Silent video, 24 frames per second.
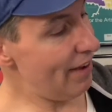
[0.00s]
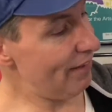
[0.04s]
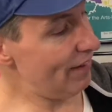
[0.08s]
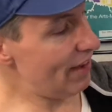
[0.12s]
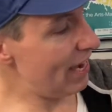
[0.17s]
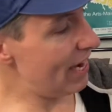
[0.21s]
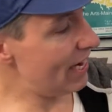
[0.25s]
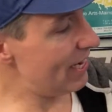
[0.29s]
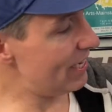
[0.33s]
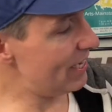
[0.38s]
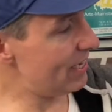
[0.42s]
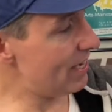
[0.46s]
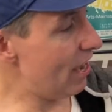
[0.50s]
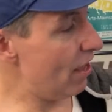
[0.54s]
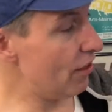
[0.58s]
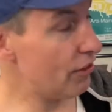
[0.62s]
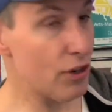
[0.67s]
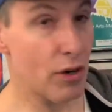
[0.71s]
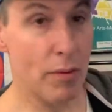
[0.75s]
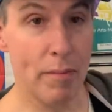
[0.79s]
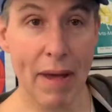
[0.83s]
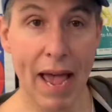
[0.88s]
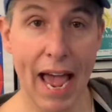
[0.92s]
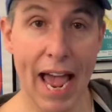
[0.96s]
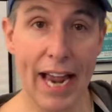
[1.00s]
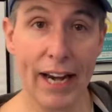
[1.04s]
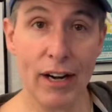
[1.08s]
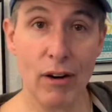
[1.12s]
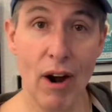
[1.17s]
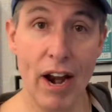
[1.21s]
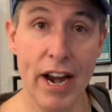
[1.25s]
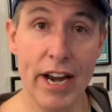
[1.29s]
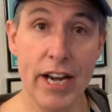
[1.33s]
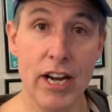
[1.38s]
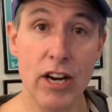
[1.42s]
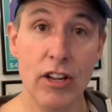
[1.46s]
another bag
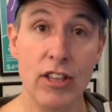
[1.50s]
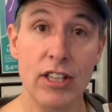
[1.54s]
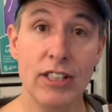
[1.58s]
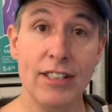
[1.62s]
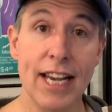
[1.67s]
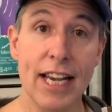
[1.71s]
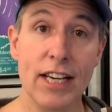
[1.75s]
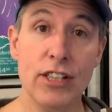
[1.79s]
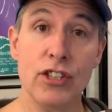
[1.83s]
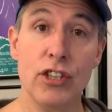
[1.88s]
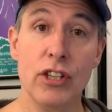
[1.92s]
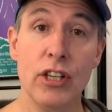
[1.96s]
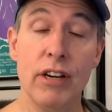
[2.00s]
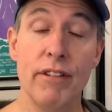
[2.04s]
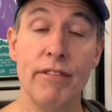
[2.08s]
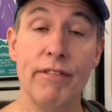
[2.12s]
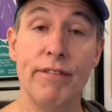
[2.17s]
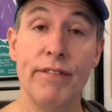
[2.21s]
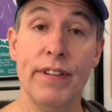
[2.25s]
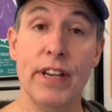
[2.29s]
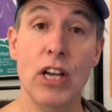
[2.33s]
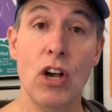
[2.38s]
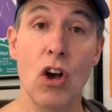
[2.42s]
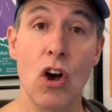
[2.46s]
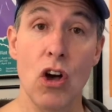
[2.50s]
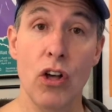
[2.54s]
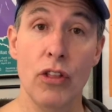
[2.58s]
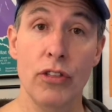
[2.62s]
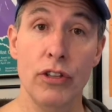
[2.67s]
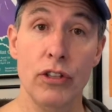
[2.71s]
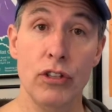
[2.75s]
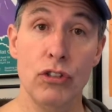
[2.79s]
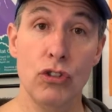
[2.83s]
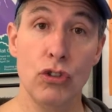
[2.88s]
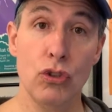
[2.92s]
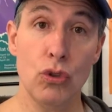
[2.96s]
right here that's actually gonna fit on the
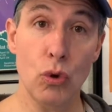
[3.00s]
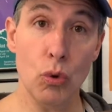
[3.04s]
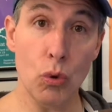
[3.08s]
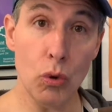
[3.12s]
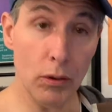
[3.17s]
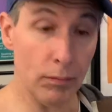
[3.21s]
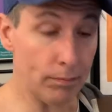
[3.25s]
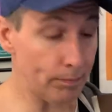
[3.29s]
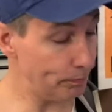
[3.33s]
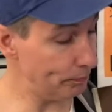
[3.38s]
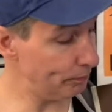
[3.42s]
stool.